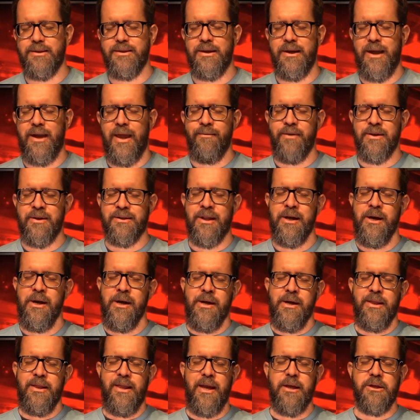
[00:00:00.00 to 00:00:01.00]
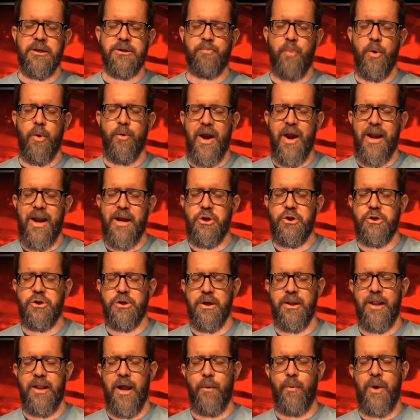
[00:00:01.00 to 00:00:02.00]
to give us the
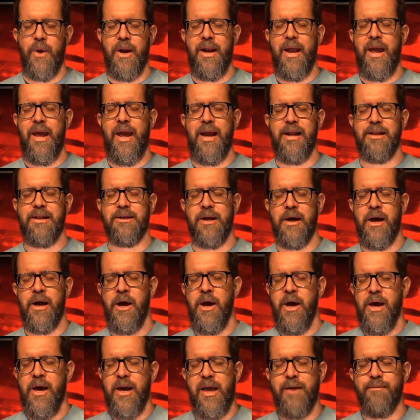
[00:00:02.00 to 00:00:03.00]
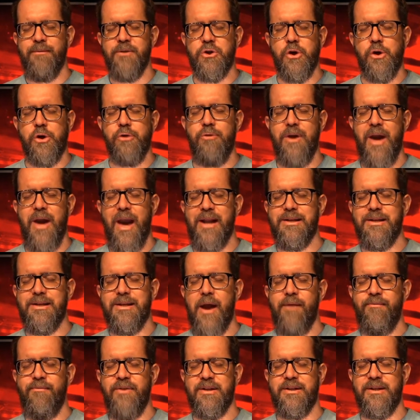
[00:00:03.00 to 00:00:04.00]
inspiration that we need, to give us
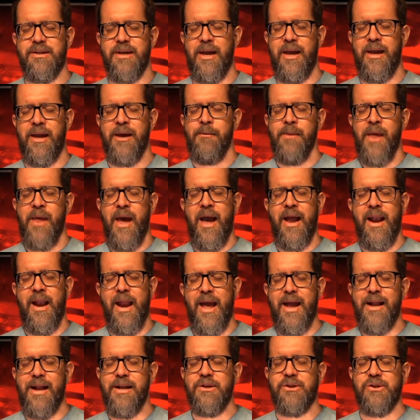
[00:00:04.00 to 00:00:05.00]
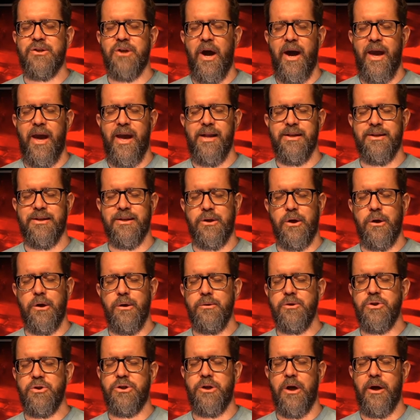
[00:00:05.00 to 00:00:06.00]
creativity and insight into
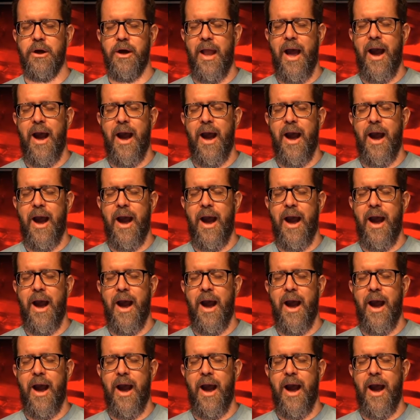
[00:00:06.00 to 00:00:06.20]
culture and